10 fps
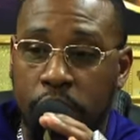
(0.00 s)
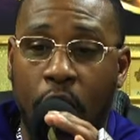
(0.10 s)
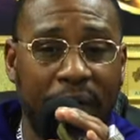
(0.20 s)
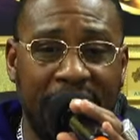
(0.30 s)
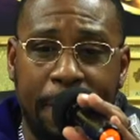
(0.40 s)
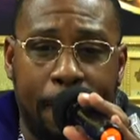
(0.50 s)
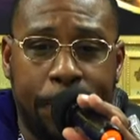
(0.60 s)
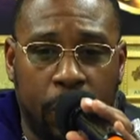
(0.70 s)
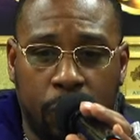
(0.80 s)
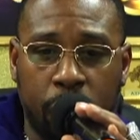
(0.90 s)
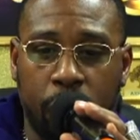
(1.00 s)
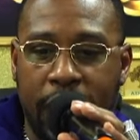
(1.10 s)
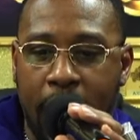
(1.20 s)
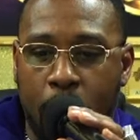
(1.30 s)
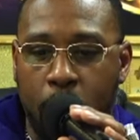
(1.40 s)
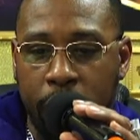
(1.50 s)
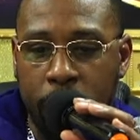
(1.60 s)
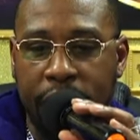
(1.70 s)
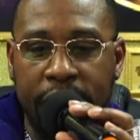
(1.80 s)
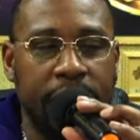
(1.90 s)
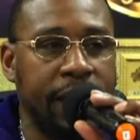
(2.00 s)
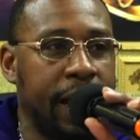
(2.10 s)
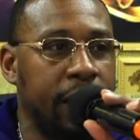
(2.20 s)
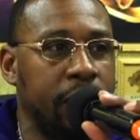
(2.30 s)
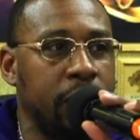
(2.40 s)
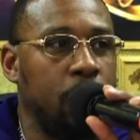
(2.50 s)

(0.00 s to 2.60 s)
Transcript: it's already been built. Now, where do you get in at?